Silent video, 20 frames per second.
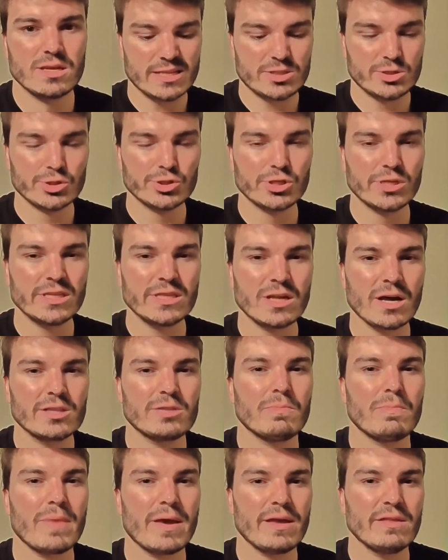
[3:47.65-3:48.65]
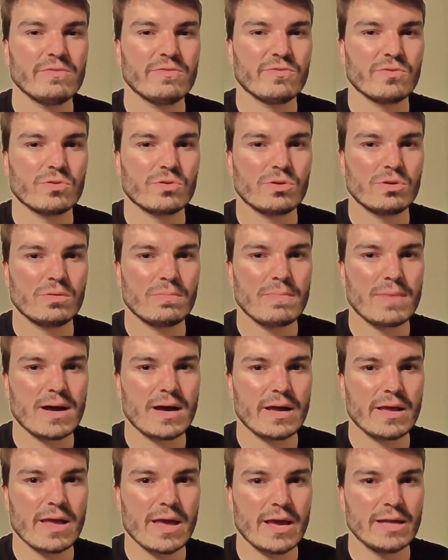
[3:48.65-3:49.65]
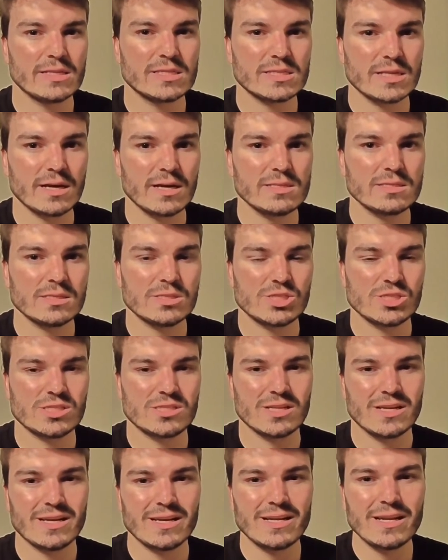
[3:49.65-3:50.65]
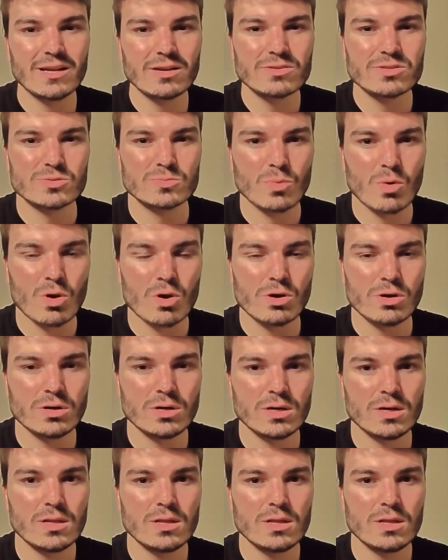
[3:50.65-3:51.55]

it's usually not made for my head size, just a little smaller.